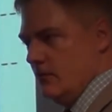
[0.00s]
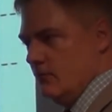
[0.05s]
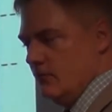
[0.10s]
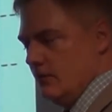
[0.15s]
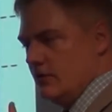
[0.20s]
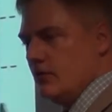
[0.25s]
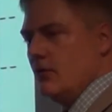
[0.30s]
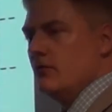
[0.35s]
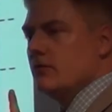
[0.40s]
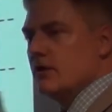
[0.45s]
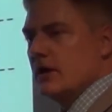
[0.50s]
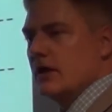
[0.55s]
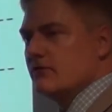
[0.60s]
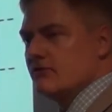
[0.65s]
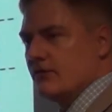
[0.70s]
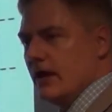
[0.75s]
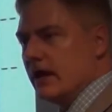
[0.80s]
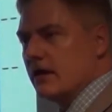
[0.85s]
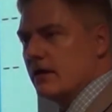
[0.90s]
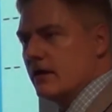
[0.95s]
We don't
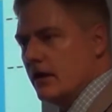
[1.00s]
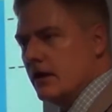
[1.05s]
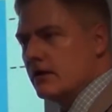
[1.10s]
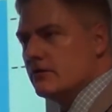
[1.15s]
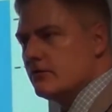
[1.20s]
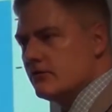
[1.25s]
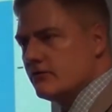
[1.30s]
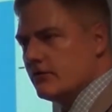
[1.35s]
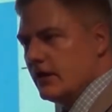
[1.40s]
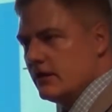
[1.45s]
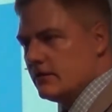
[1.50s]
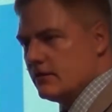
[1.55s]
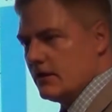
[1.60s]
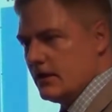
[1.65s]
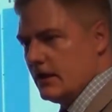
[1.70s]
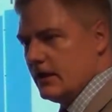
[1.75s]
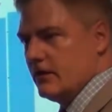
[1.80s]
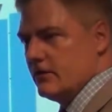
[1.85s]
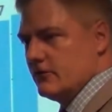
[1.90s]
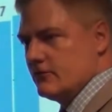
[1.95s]
exactly understand the
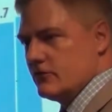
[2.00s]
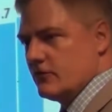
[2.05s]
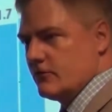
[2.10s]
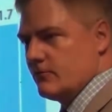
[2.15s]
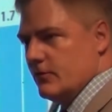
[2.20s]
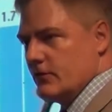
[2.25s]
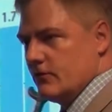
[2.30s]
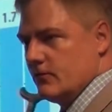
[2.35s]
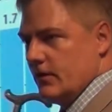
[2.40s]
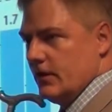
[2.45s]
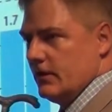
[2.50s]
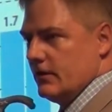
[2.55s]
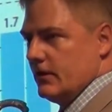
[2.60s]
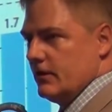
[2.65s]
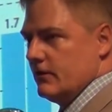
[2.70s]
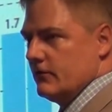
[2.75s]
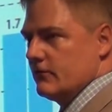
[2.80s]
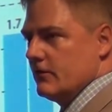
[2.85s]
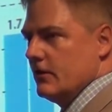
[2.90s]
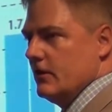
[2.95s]
linkages between
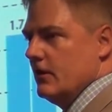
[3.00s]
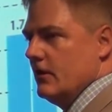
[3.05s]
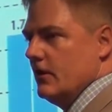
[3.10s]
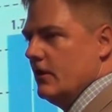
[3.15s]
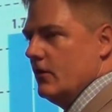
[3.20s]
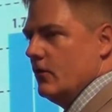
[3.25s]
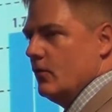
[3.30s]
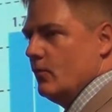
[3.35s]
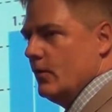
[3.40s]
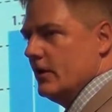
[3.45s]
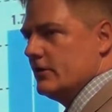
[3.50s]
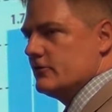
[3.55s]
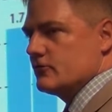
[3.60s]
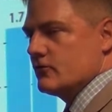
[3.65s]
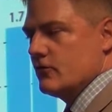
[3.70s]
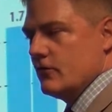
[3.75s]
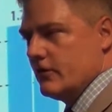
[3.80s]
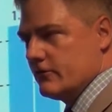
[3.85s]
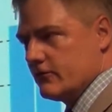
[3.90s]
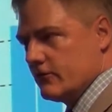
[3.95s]
these. Which
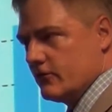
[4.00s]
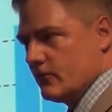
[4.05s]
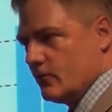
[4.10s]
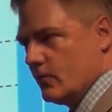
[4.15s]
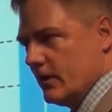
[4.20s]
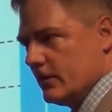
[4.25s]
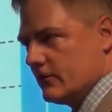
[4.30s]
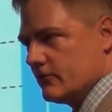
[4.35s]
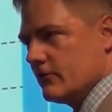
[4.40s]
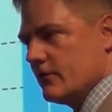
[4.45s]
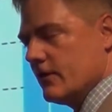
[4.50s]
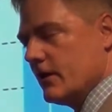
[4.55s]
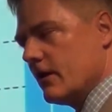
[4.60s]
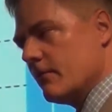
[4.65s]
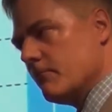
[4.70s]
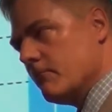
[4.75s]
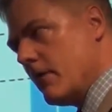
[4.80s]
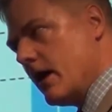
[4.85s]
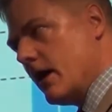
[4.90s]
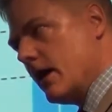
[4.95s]
causes which. There
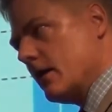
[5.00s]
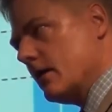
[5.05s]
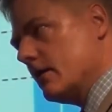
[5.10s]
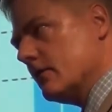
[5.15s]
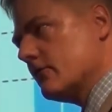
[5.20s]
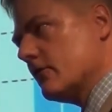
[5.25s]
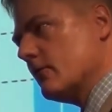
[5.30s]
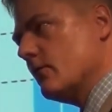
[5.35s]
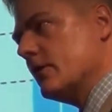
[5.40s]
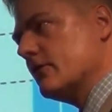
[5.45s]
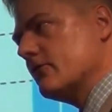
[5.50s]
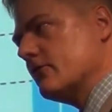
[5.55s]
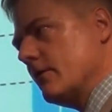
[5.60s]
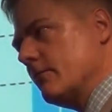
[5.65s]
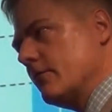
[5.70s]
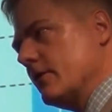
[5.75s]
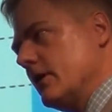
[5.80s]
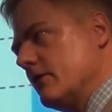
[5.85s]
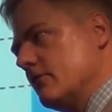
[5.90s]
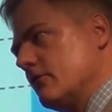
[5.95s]
are models in which
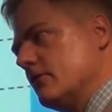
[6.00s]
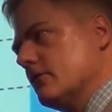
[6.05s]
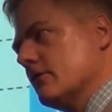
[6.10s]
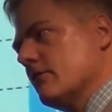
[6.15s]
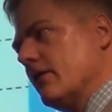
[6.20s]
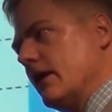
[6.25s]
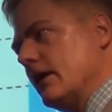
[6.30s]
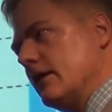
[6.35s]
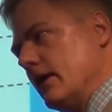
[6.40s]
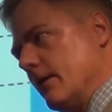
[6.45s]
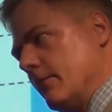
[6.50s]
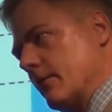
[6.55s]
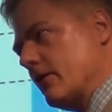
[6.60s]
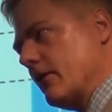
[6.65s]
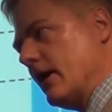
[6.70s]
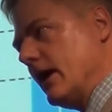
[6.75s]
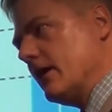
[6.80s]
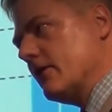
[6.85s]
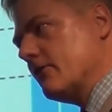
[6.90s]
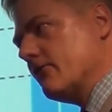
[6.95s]
some countries have had
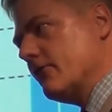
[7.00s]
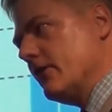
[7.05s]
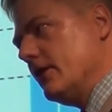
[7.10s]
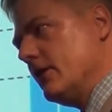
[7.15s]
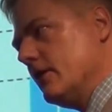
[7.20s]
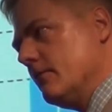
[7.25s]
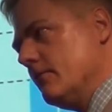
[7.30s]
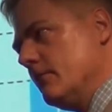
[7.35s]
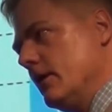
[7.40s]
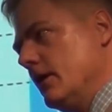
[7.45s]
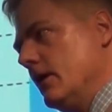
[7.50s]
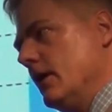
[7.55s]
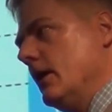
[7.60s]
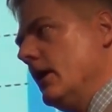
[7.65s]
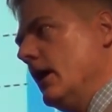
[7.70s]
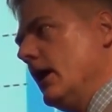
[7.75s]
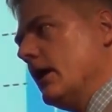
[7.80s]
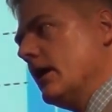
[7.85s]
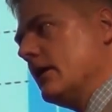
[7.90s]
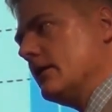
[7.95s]
democratic freedom
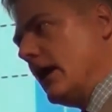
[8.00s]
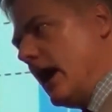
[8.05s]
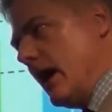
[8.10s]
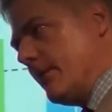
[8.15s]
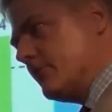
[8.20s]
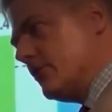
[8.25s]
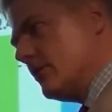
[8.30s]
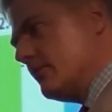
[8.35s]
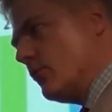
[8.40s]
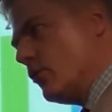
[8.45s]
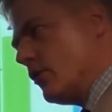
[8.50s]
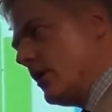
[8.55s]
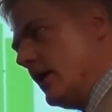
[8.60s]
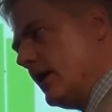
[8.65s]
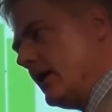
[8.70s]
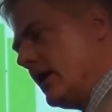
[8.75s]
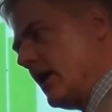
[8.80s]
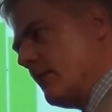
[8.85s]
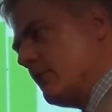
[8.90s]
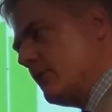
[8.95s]
and adopted more
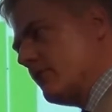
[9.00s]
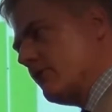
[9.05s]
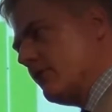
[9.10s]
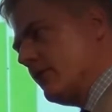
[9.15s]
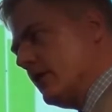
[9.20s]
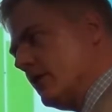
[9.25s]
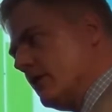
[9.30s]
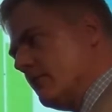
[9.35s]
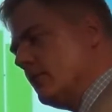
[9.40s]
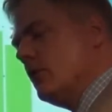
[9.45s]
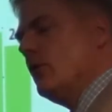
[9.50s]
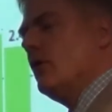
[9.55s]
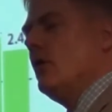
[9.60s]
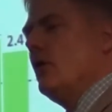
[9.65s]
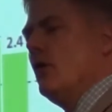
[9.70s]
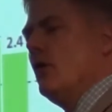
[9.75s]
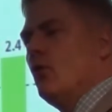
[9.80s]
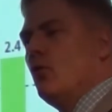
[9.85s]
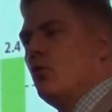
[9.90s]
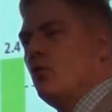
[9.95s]
economic freedom,
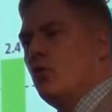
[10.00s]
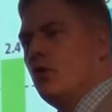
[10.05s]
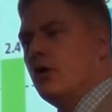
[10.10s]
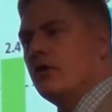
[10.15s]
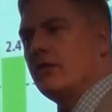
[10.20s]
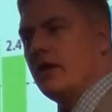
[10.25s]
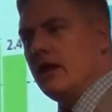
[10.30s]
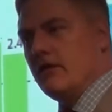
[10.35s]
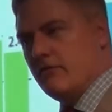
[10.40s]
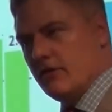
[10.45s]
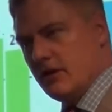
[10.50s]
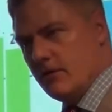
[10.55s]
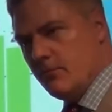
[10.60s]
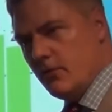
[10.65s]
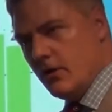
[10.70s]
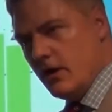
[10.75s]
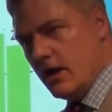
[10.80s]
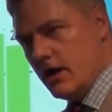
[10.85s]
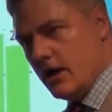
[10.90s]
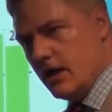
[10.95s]
or they've
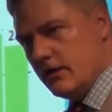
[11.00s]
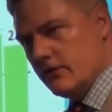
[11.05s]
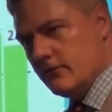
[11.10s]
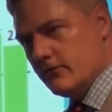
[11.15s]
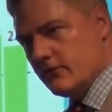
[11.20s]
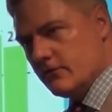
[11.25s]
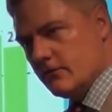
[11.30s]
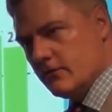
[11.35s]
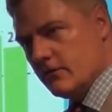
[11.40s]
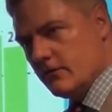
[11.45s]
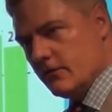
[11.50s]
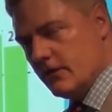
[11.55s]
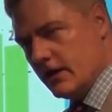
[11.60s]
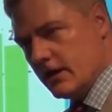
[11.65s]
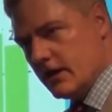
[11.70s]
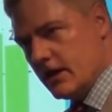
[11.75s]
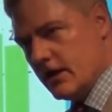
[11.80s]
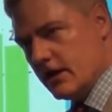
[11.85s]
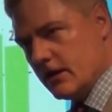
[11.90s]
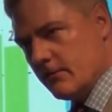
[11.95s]
liberalized the
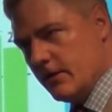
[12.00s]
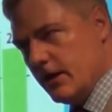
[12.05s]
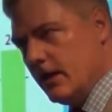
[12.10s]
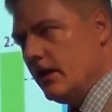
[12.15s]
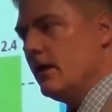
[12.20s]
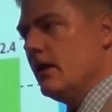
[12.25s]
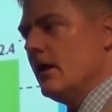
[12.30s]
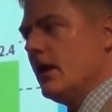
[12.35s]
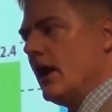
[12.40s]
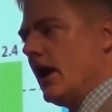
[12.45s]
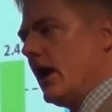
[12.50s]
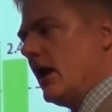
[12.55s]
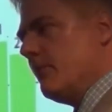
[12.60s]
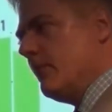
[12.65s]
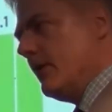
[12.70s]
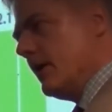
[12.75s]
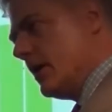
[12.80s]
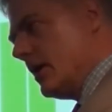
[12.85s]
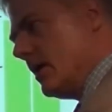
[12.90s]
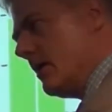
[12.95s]
economy and
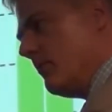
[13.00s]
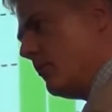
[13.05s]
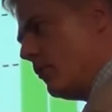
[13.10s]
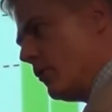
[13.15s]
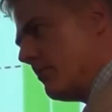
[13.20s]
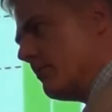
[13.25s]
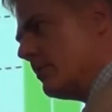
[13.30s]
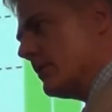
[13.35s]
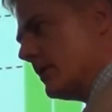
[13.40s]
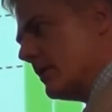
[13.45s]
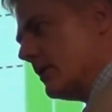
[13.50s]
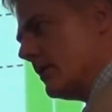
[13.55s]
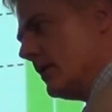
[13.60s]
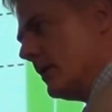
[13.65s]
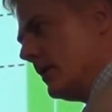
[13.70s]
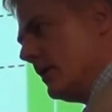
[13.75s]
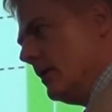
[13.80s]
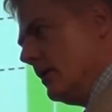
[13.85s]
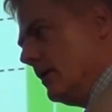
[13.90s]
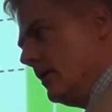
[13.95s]
become more
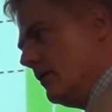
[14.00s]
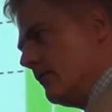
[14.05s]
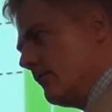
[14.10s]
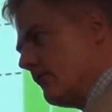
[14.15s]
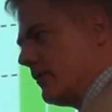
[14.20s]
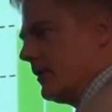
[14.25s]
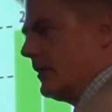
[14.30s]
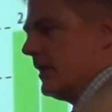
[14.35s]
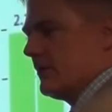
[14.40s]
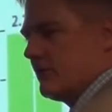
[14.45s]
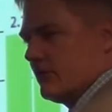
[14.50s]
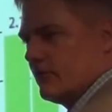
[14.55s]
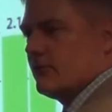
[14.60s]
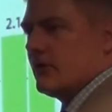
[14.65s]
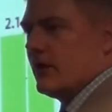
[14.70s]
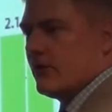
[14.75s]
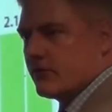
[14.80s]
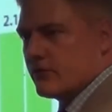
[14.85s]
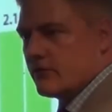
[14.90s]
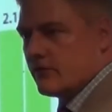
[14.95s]
politically free. That's the
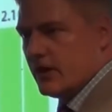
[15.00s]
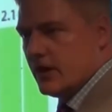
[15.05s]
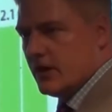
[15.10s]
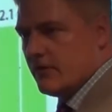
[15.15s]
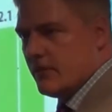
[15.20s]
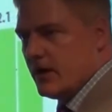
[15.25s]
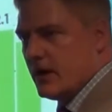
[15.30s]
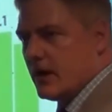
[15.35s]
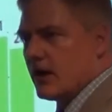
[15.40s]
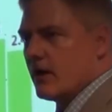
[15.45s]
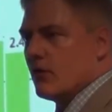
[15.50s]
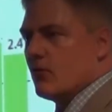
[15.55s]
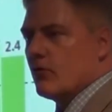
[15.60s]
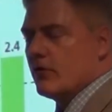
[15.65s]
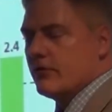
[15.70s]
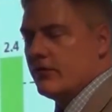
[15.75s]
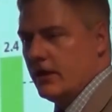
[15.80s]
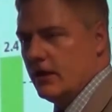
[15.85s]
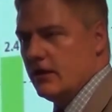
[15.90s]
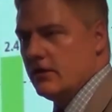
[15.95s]
South Korean model
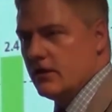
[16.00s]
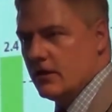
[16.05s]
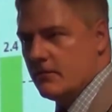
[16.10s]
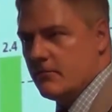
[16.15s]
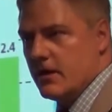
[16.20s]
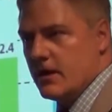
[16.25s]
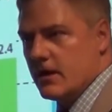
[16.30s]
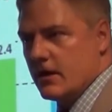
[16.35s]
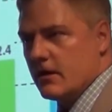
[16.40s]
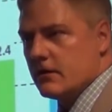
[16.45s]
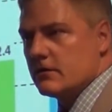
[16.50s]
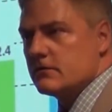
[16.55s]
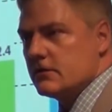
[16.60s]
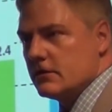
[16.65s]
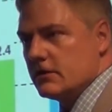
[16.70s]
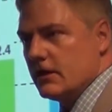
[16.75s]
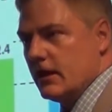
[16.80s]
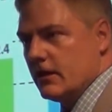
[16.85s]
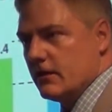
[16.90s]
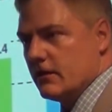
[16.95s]
or the Indian model,
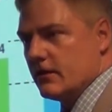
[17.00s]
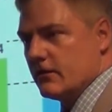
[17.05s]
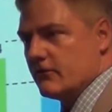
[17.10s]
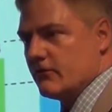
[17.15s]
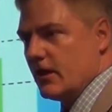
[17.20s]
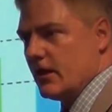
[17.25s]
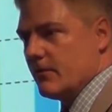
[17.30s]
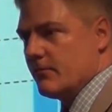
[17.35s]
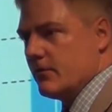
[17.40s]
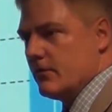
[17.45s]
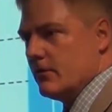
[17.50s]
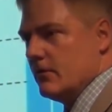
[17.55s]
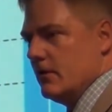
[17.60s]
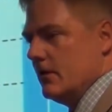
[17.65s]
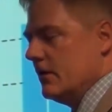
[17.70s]
to take an example.